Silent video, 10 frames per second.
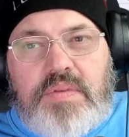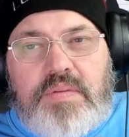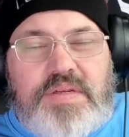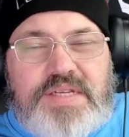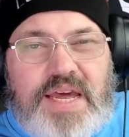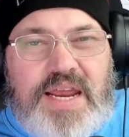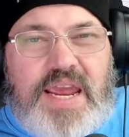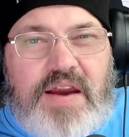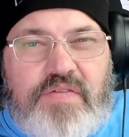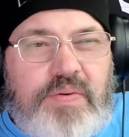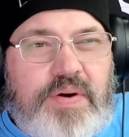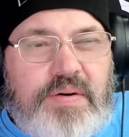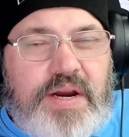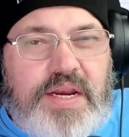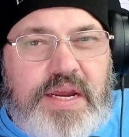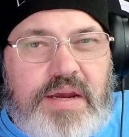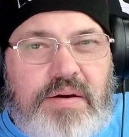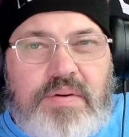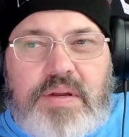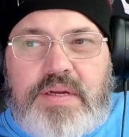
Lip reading: it's kind of everywhere right now.